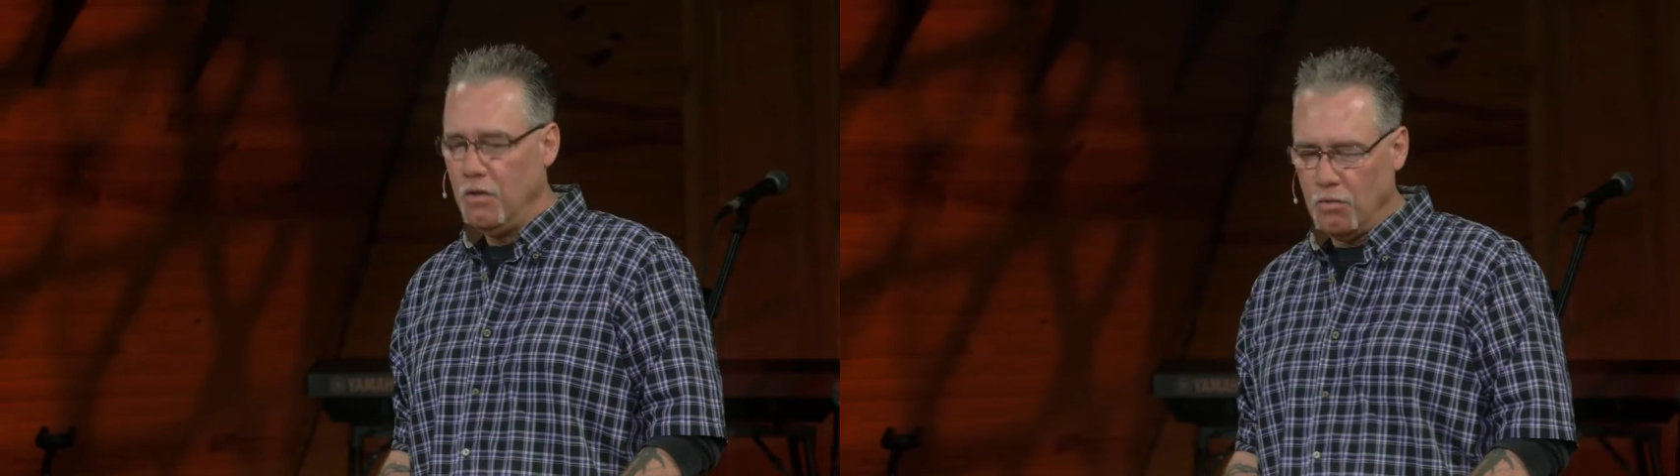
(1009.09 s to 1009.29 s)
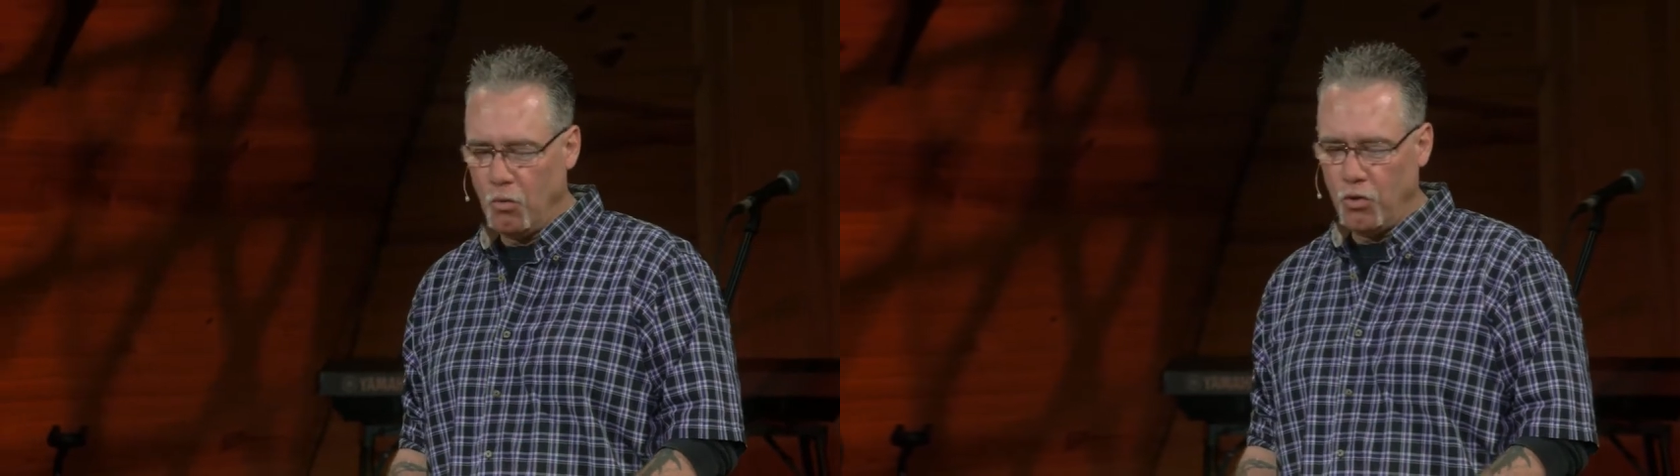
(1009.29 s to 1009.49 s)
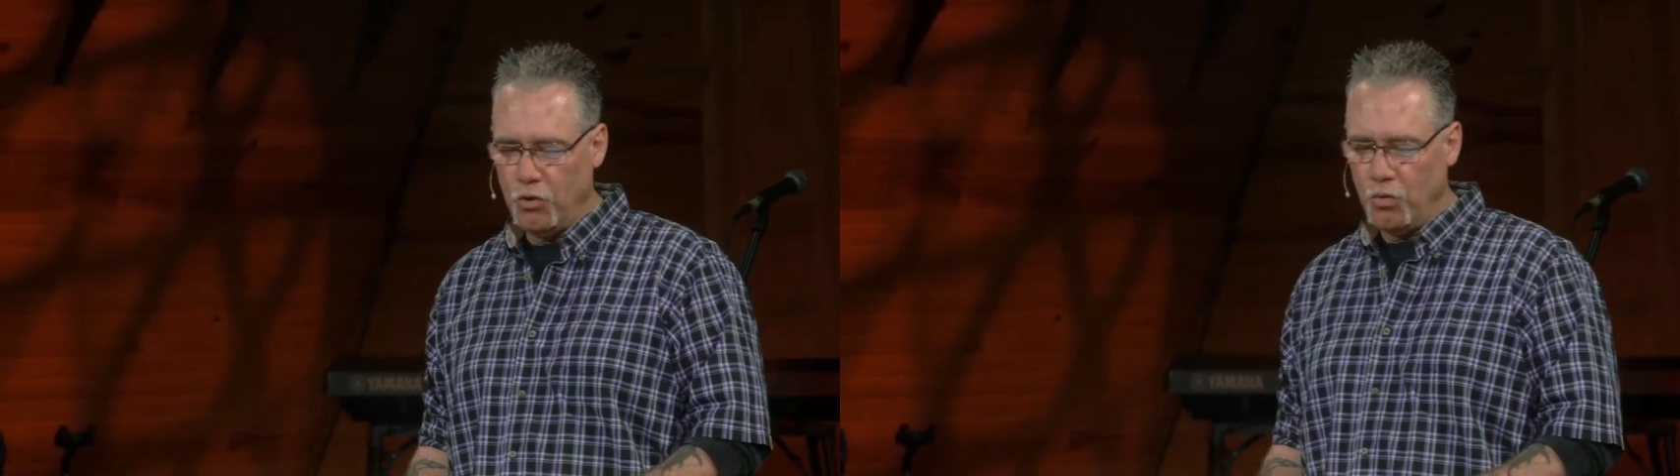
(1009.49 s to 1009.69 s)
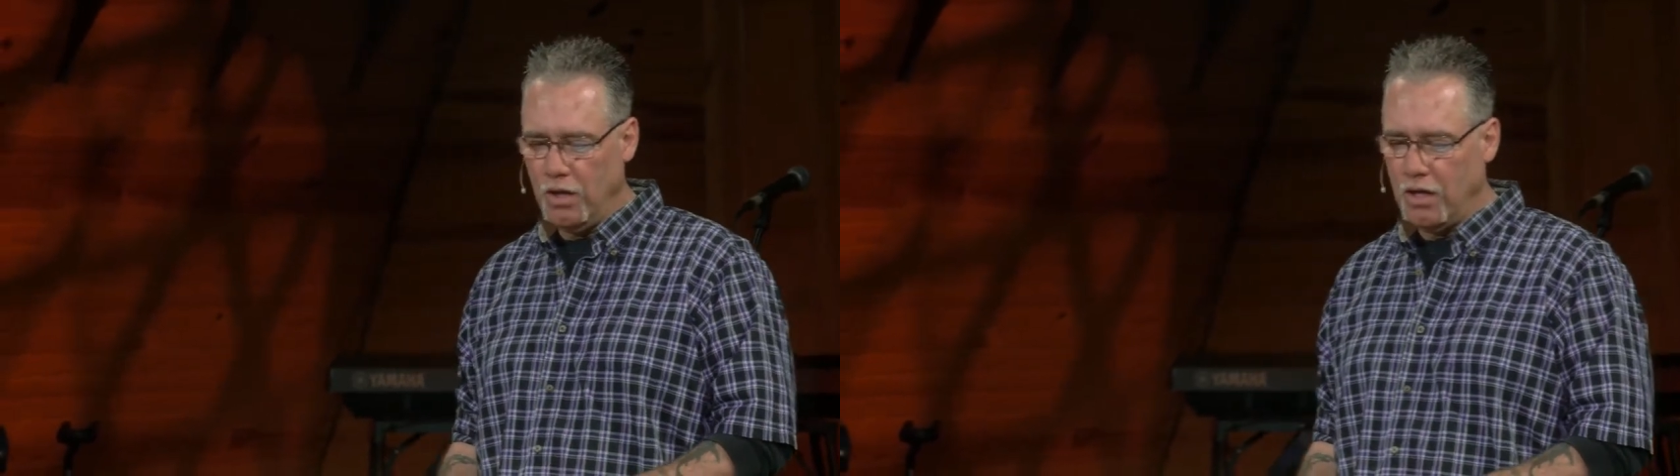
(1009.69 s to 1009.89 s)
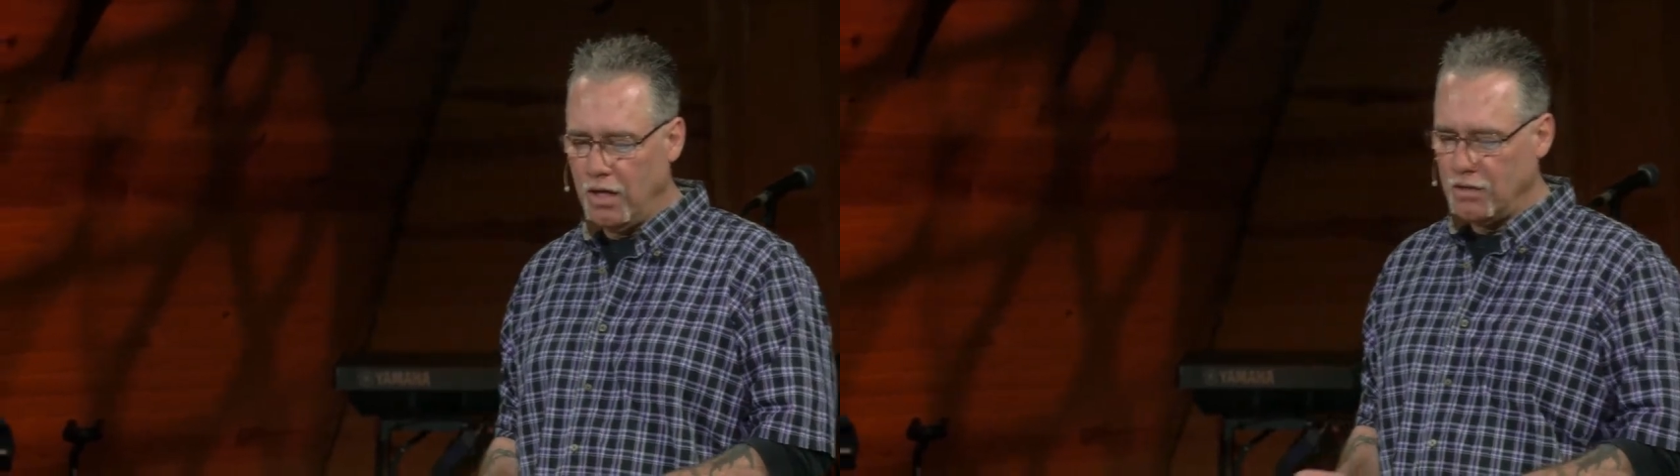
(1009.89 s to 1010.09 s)
the more you
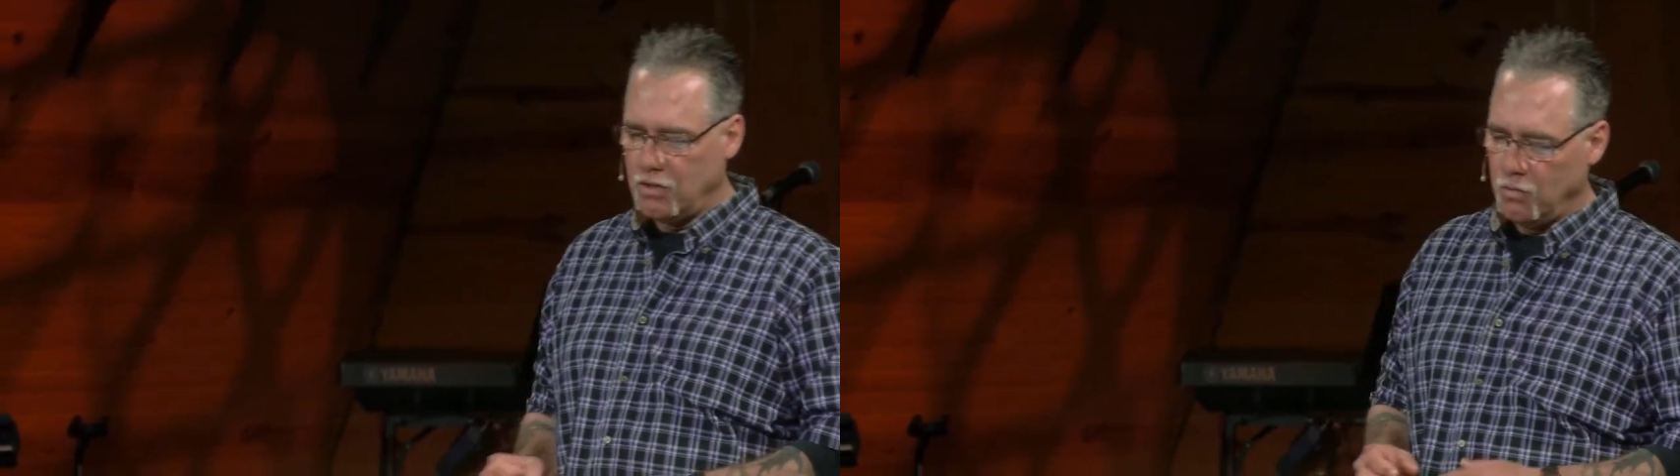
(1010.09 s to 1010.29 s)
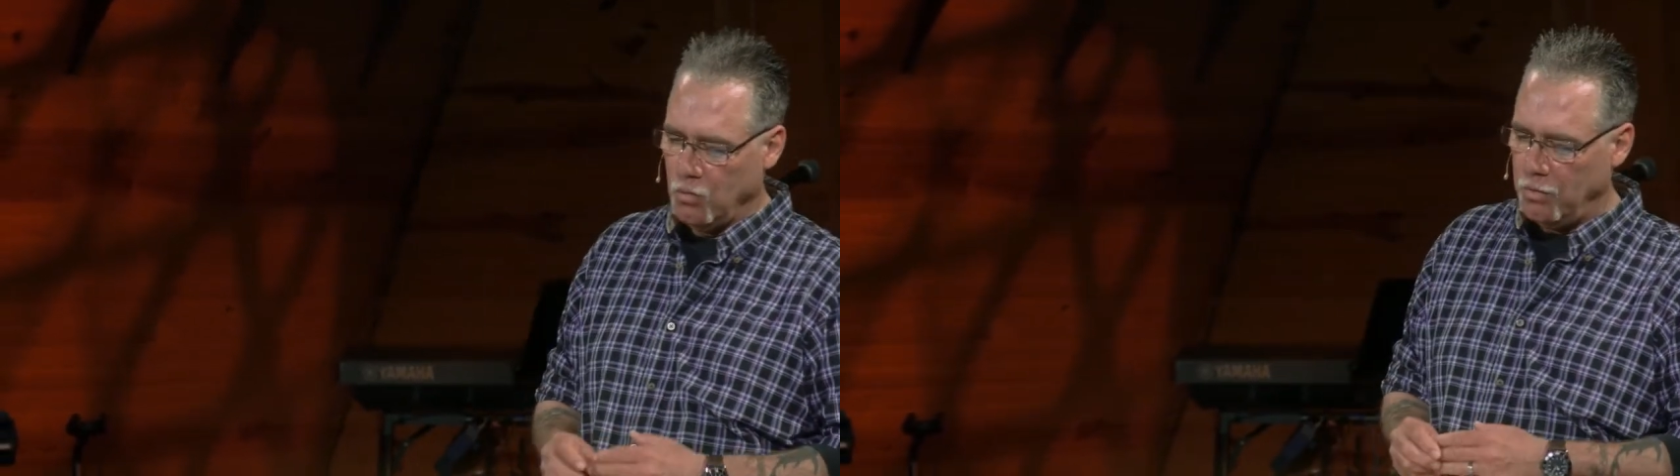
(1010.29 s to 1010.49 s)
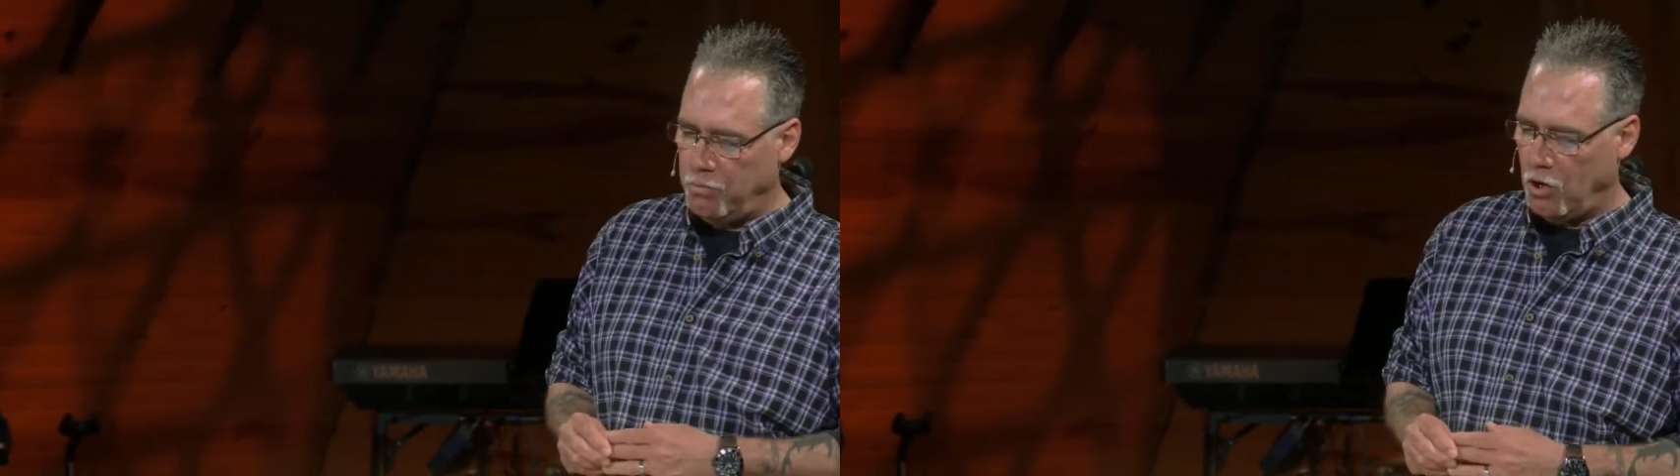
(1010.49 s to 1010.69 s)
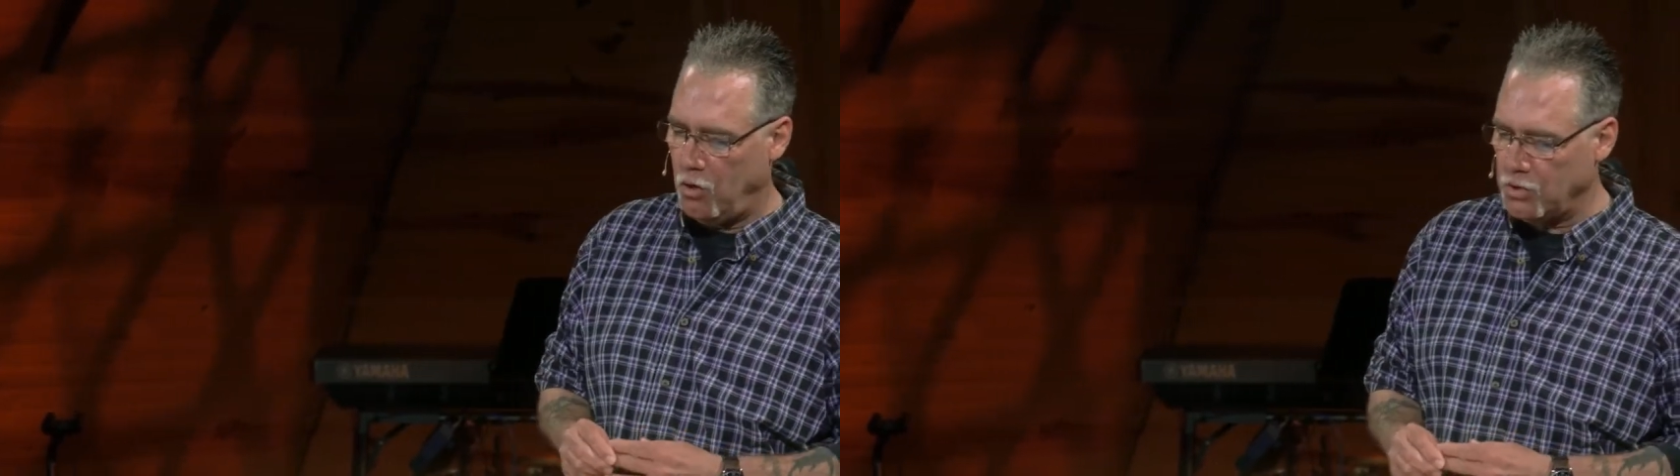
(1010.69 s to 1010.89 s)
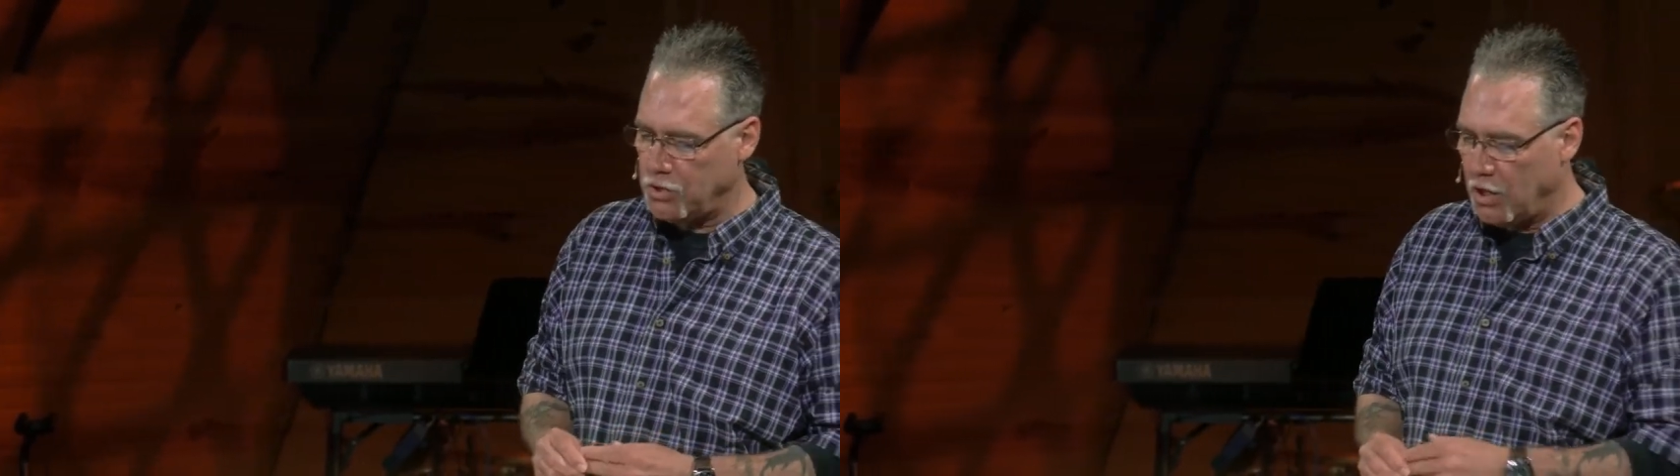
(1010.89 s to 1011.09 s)
realize that when
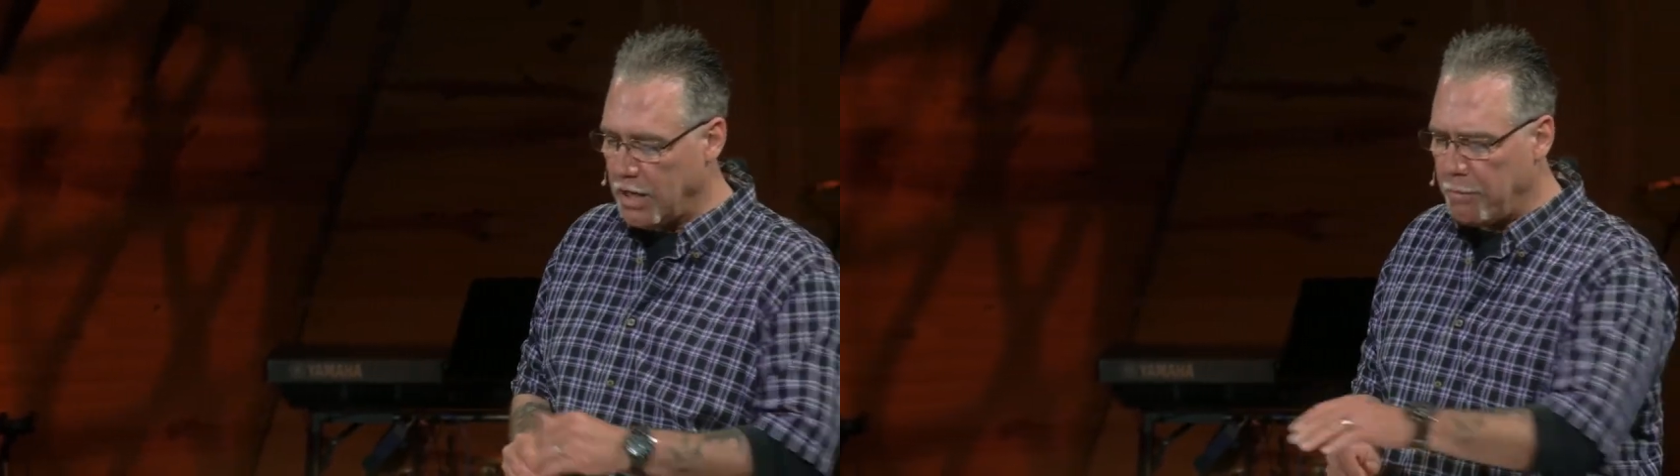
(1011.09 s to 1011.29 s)
Paul was talking,